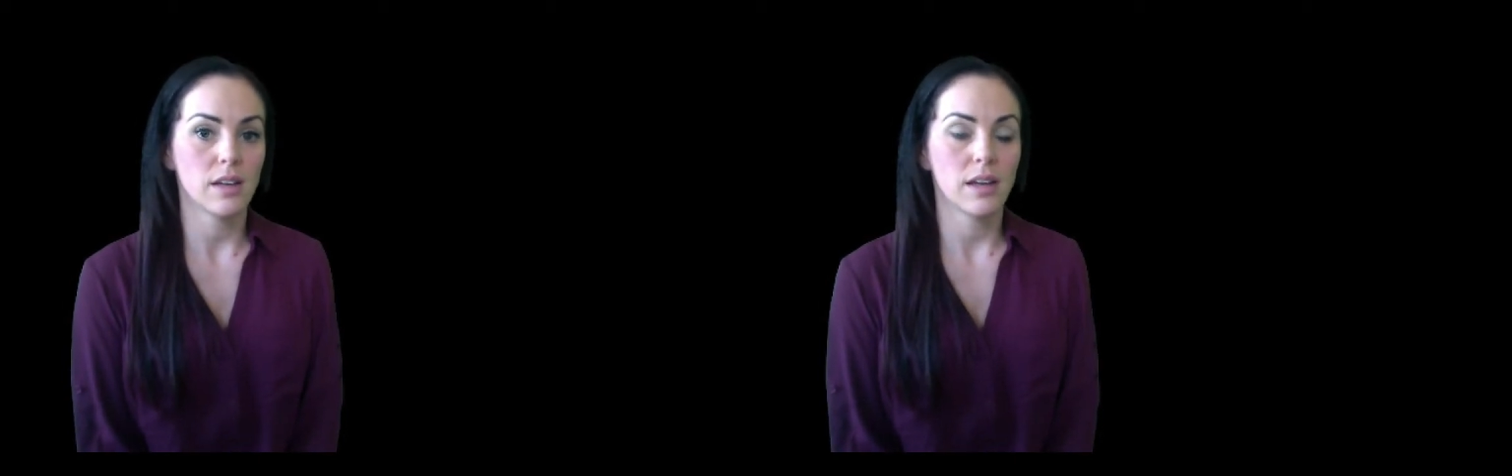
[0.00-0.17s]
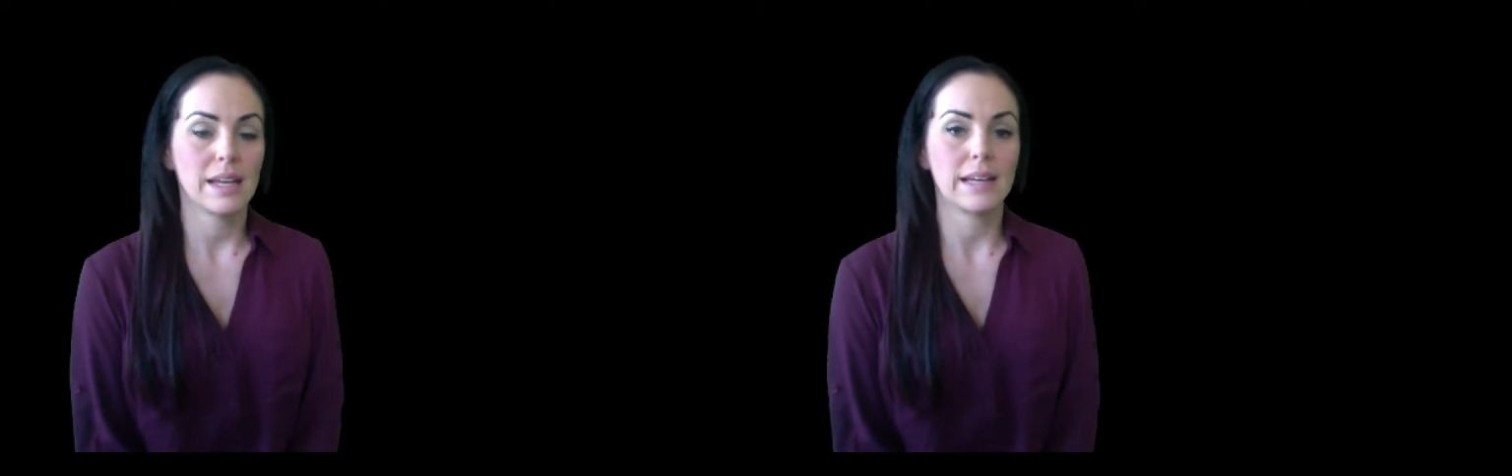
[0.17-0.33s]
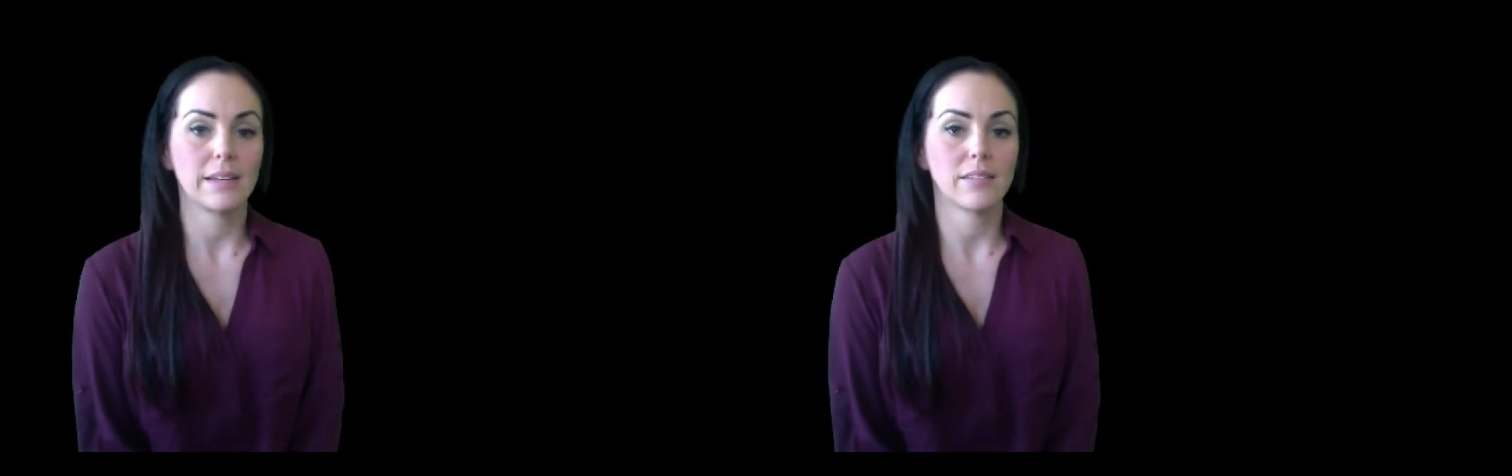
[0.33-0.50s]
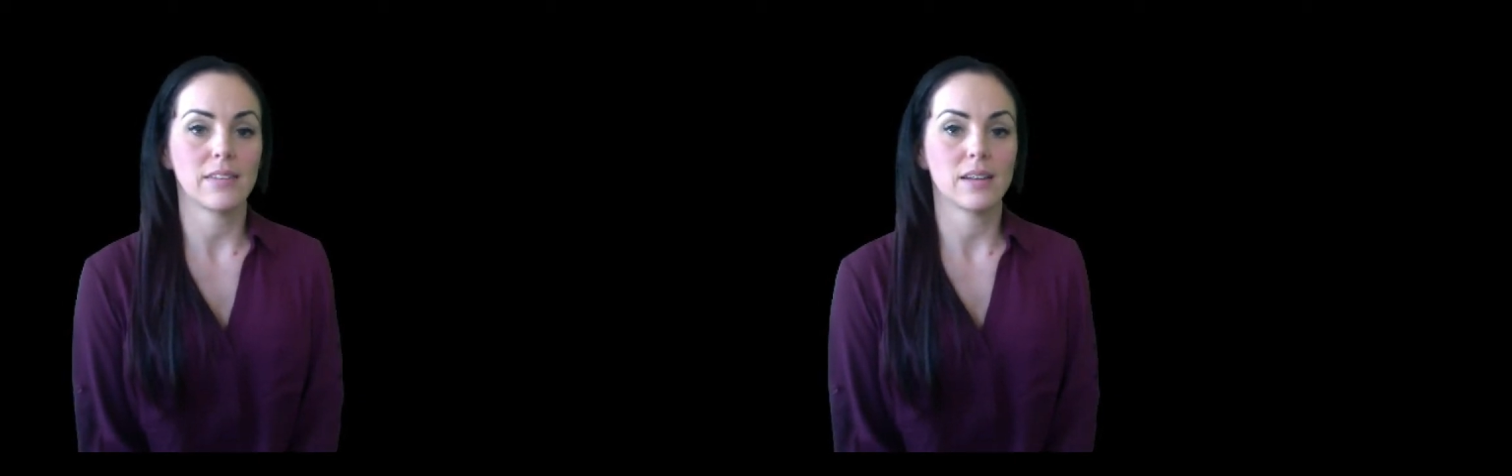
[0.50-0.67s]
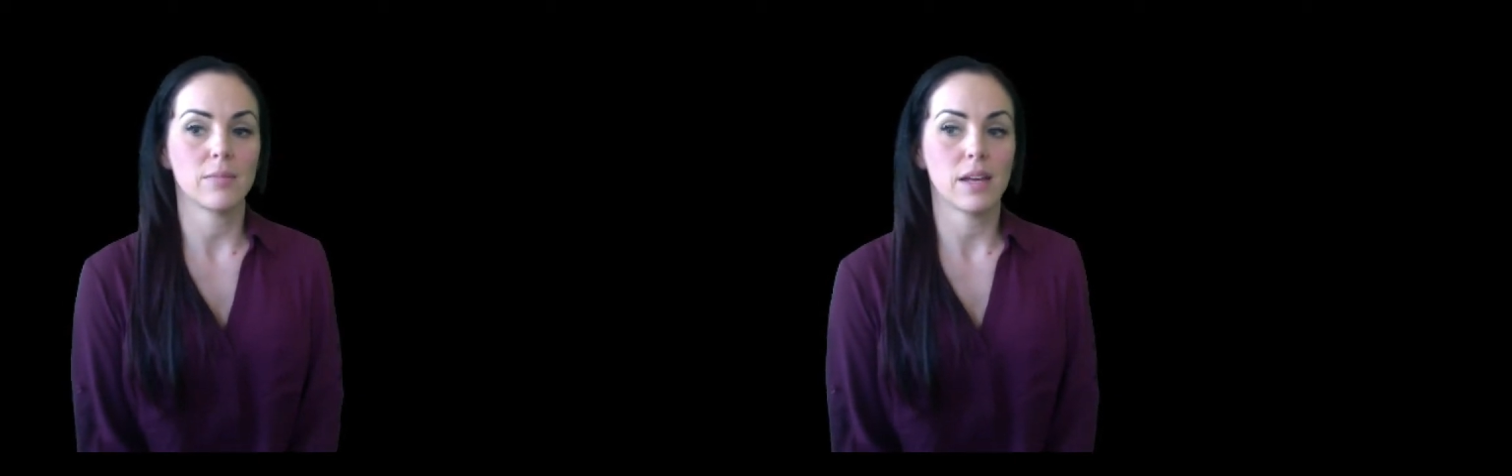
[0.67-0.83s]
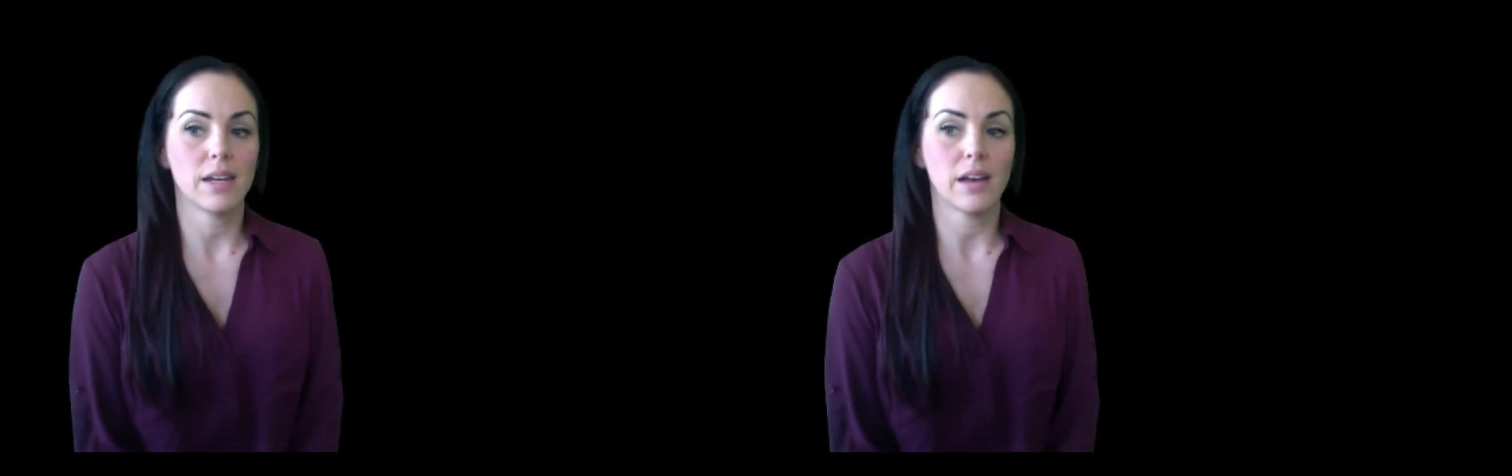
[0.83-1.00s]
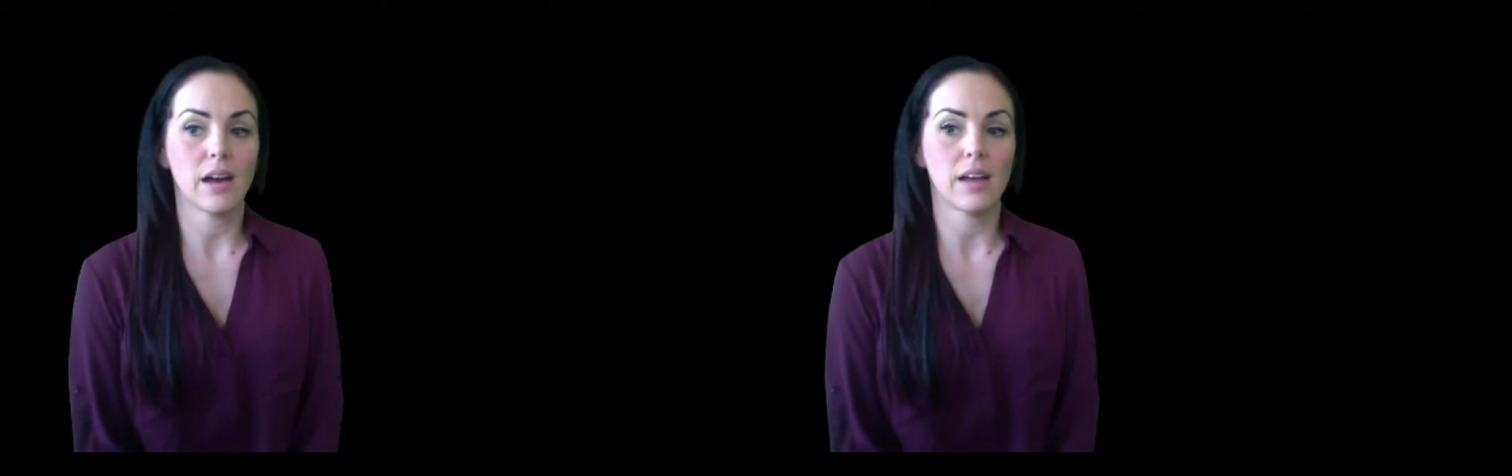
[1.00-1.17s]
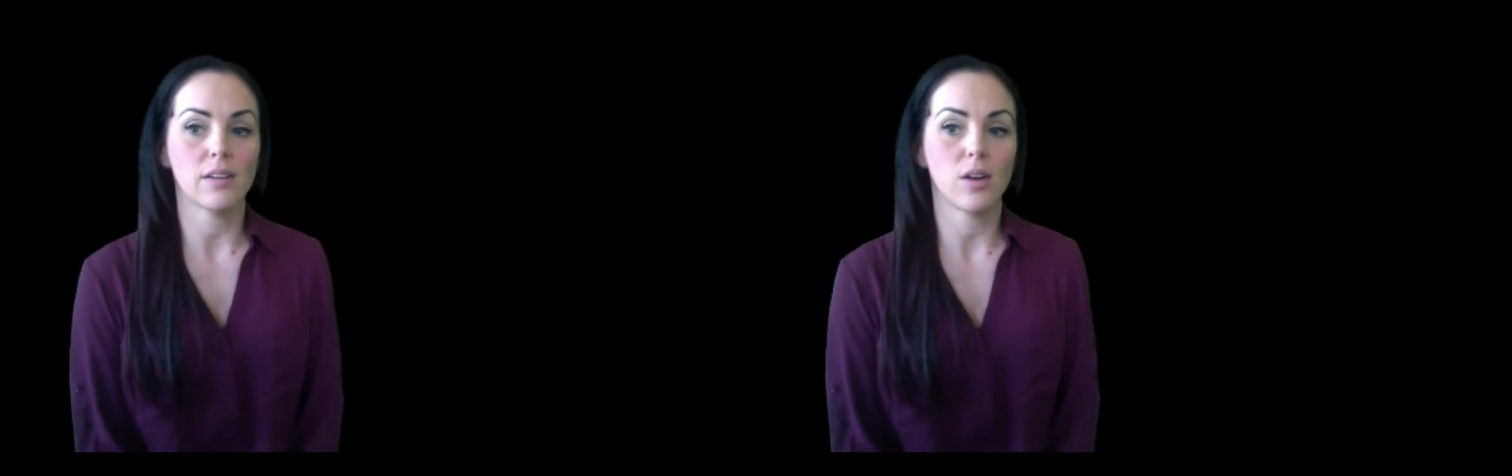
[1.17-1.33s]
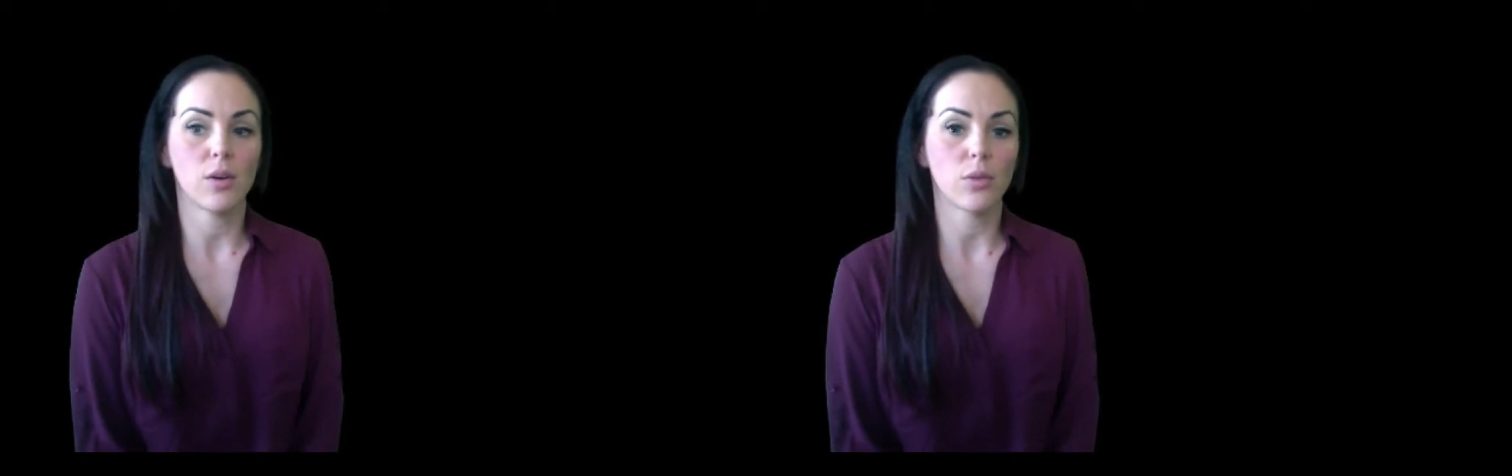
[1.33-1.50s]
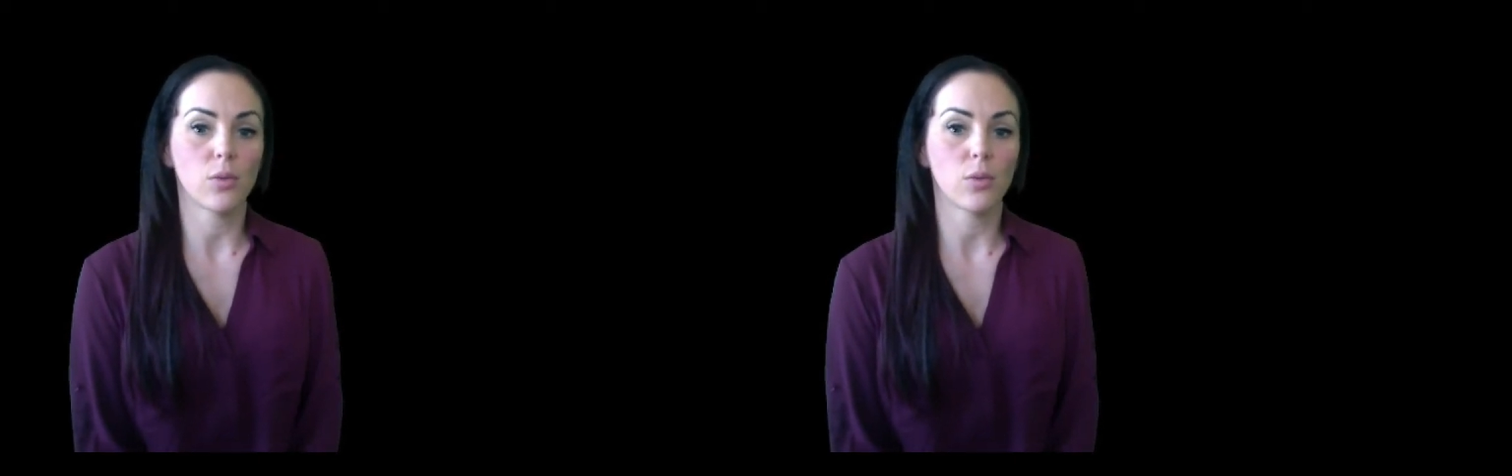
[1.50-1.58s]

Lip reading: and they may not know the